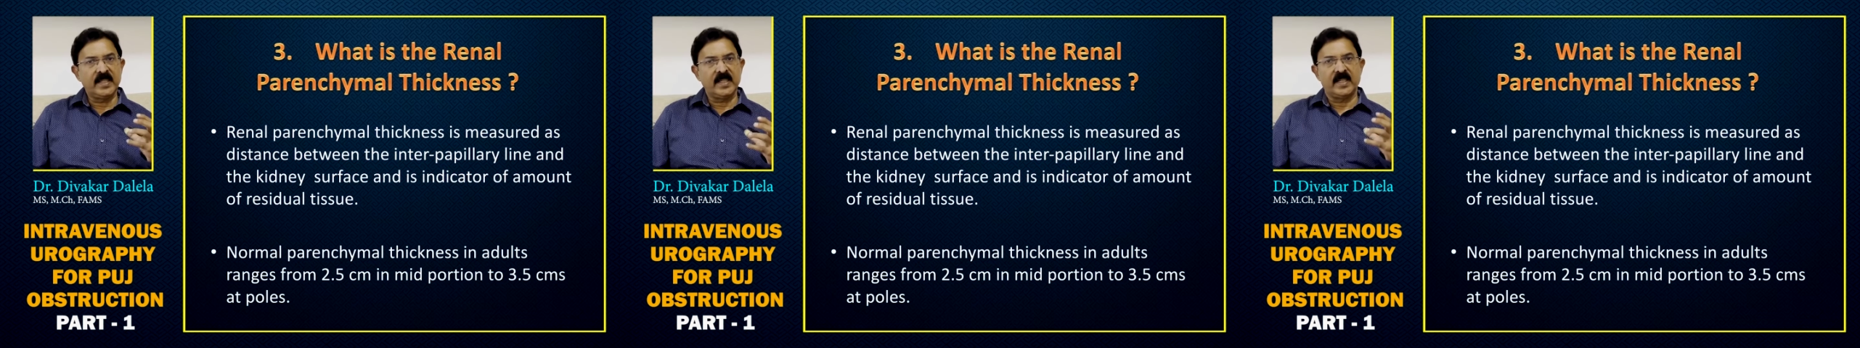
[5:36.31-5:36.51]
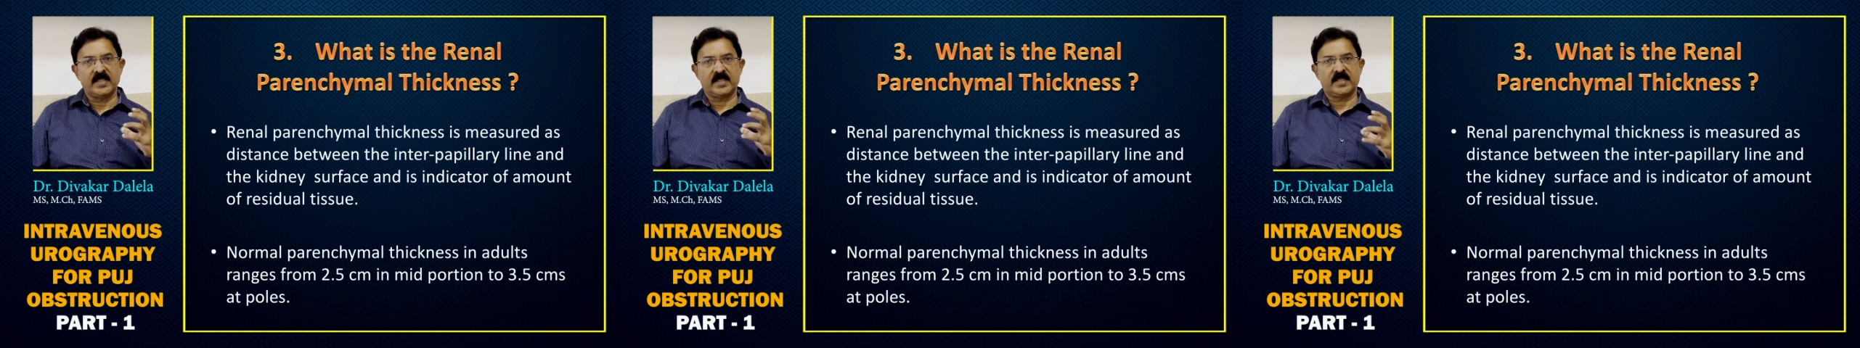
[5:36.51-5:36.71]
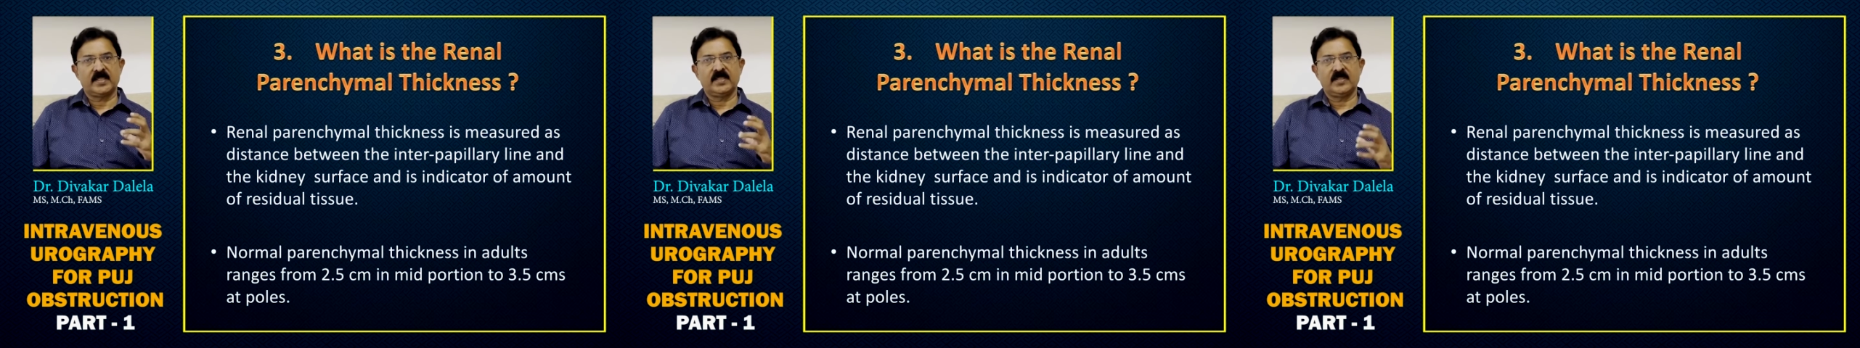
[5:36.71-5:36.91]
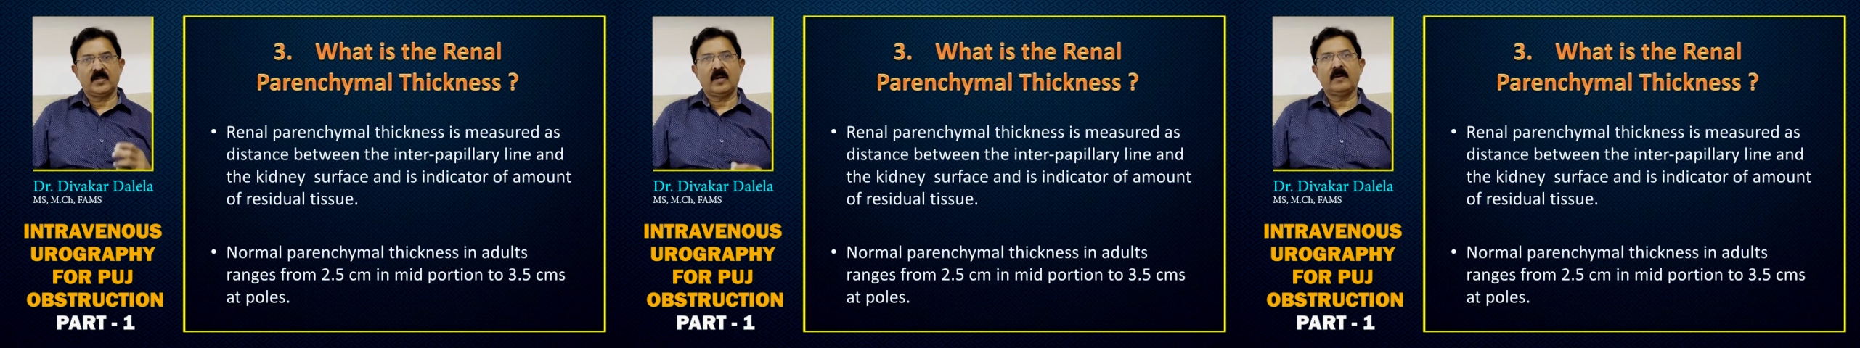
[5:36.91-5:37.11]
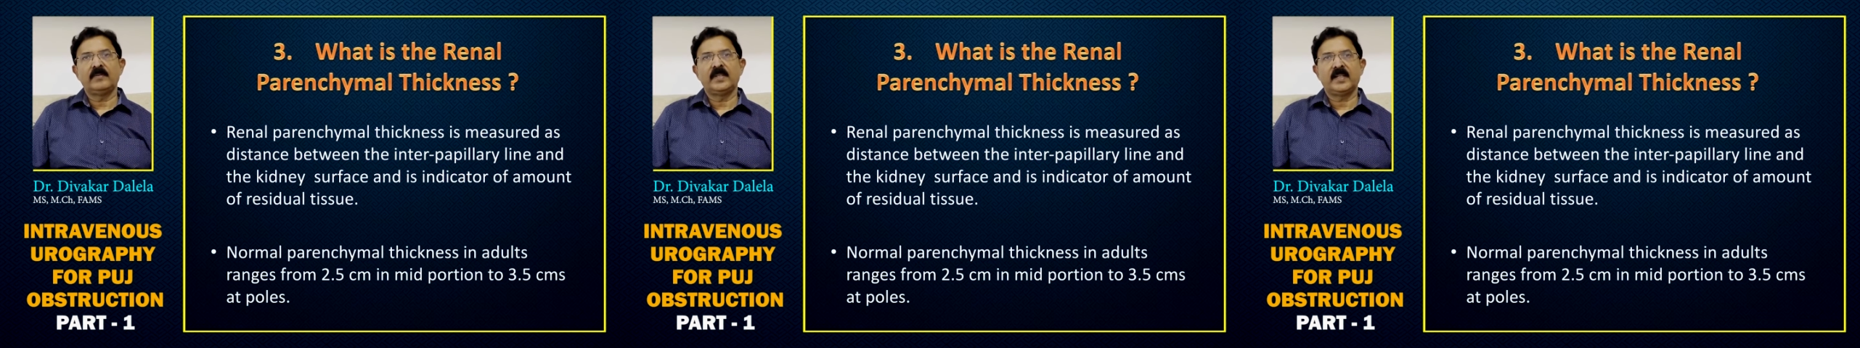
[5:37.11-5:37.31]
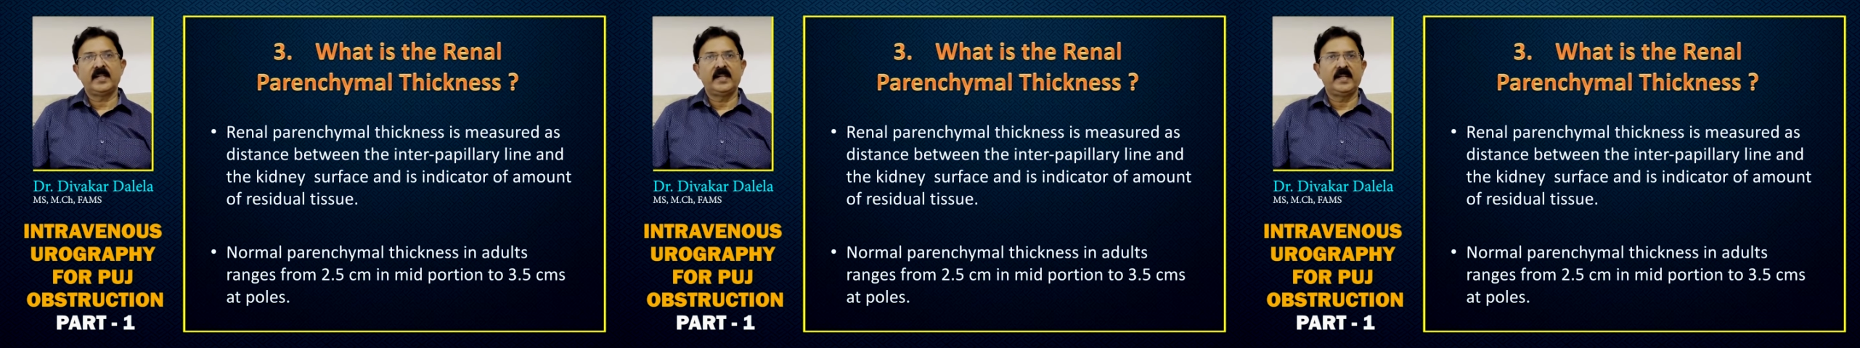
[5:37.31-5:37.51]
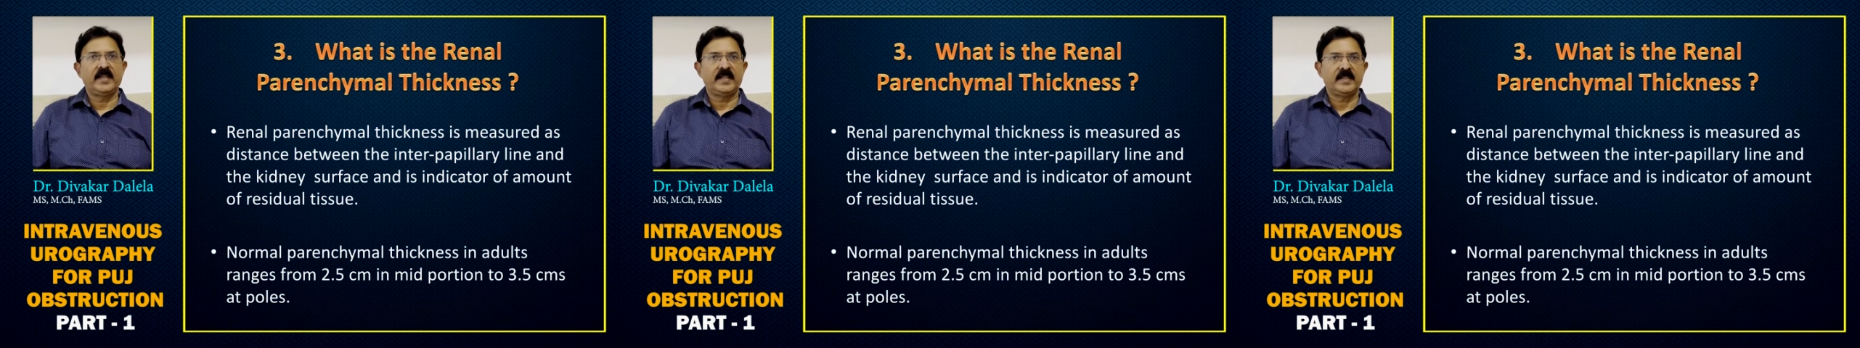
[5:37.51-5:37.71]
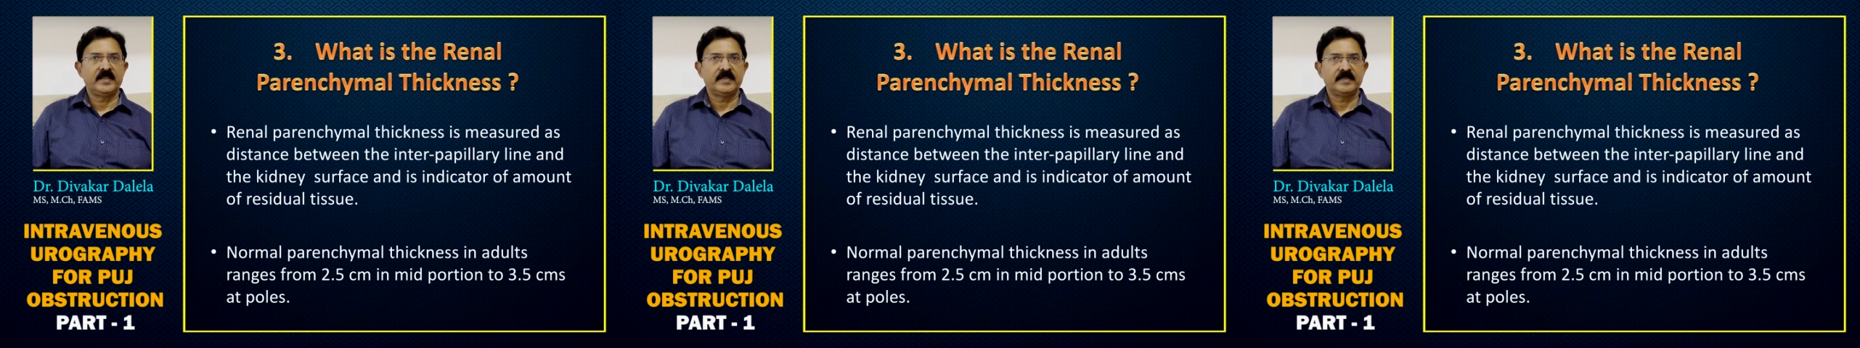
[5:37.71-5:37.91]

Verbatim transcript: thickness of the kidney?